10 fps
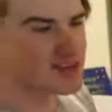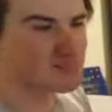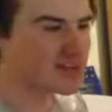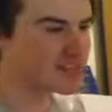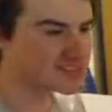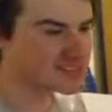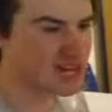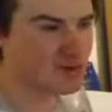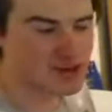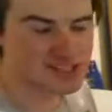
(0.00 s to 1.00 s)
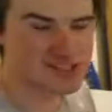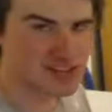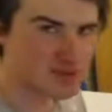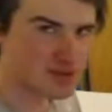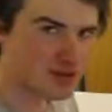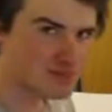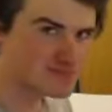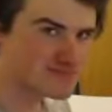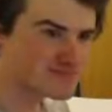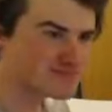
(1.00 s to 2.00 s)
Man's got to watch his anime.
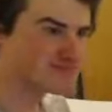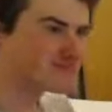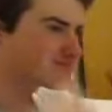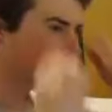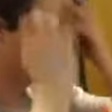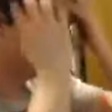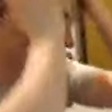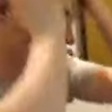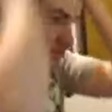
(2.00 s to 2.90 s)
These